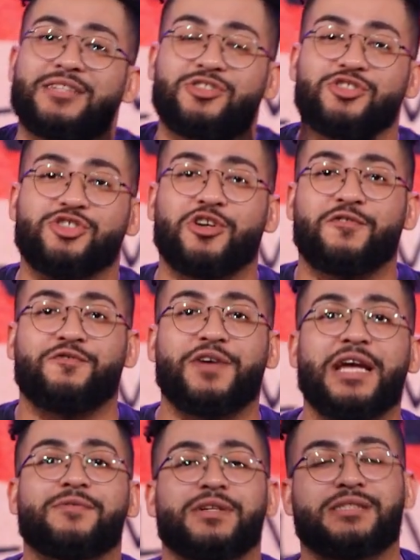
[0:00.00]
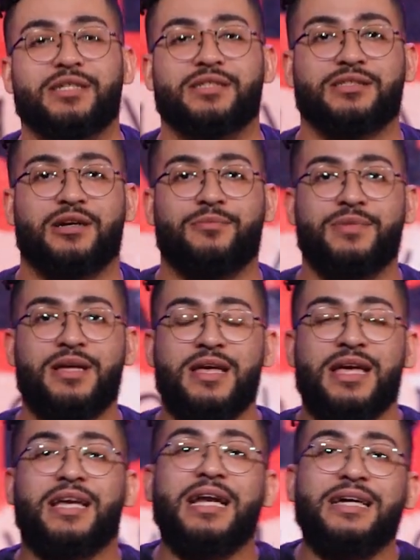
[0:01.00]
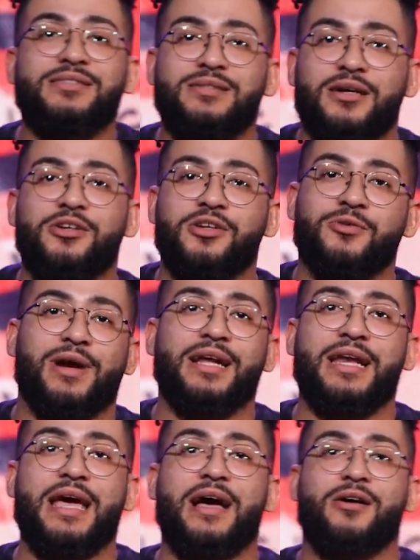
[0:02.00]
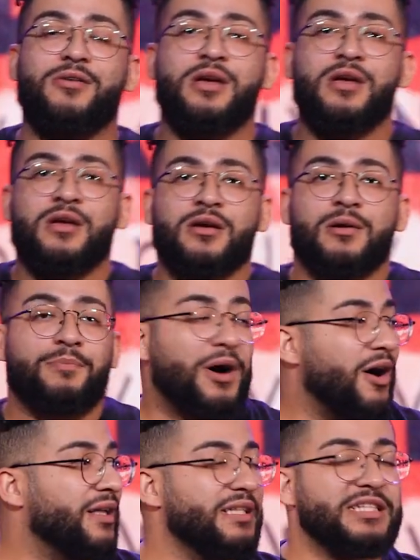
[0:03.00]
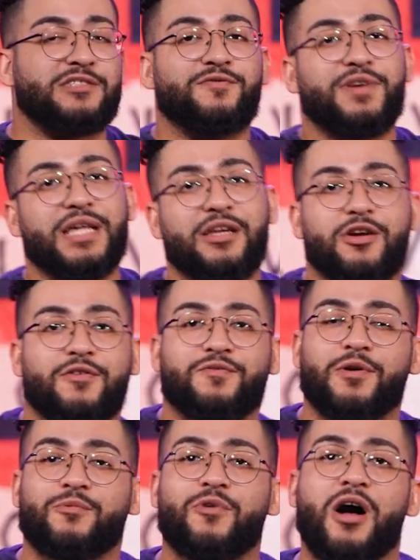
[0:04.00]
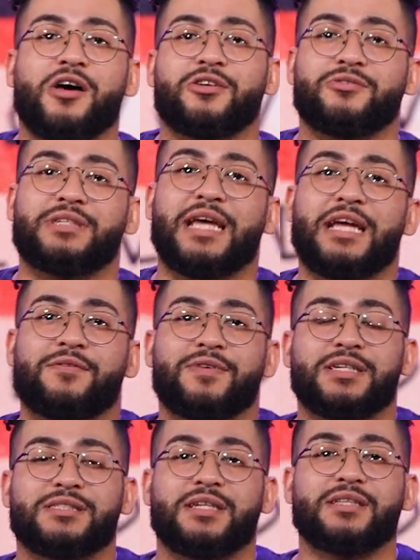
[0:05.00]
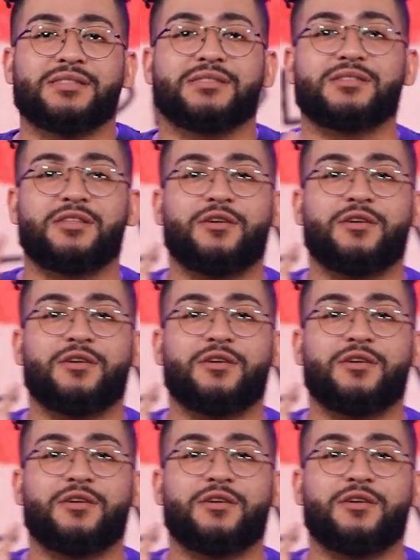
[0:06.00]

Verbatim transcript: that you show favoritism. Can I tell you right now, upon this video from Ronald Davis, and this is